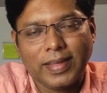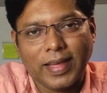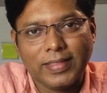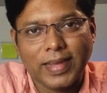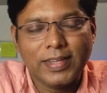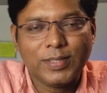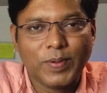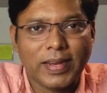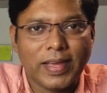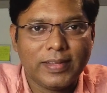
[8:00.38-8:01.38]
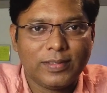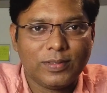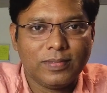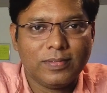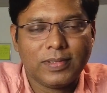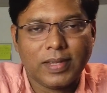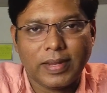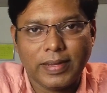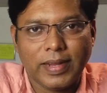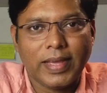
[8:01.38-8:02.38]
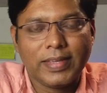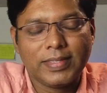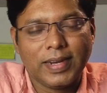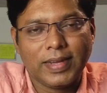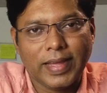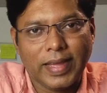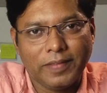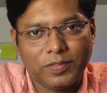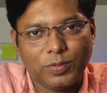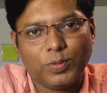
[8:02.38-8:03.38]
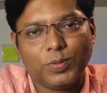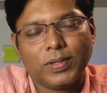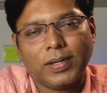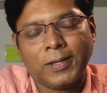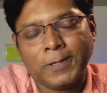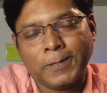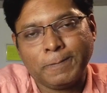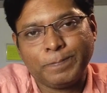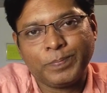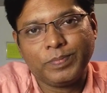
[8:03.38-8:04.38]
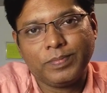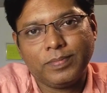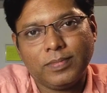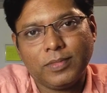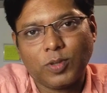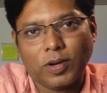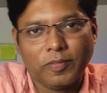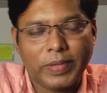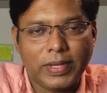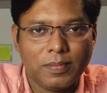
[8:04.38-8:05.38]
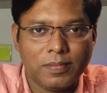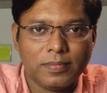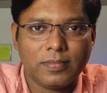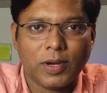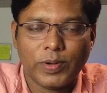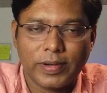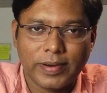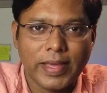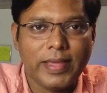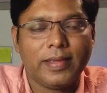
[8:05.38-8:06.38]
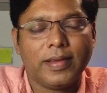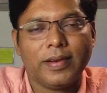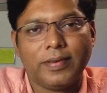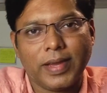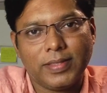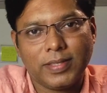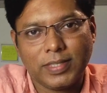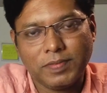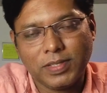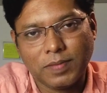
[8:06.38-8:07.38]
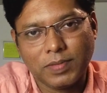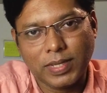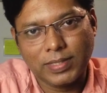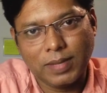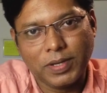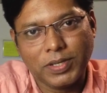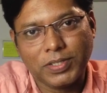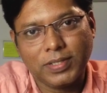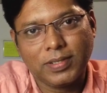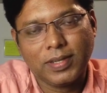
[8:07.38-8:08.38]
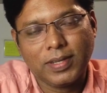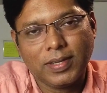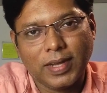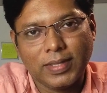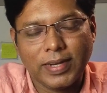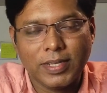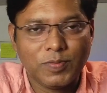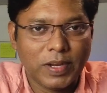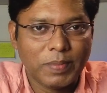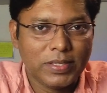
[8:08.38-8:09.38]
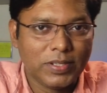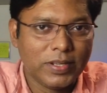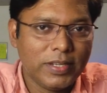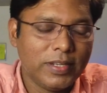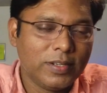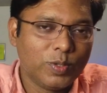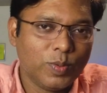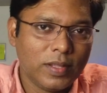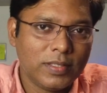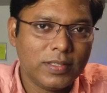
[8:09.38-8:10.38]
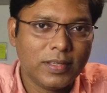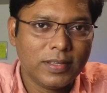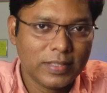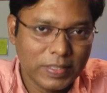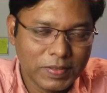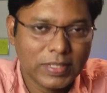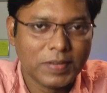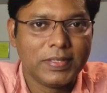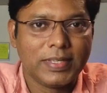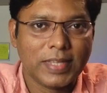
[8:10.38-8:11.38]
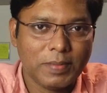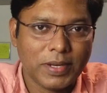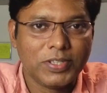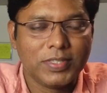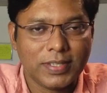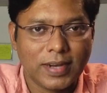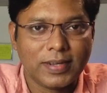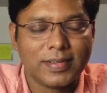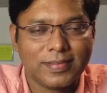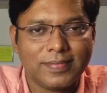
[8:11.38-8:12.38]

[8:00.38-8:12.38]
And that is when I realized that I have to sort of become or try and write the civil service examination, and that is when my journey towards civil service examination started.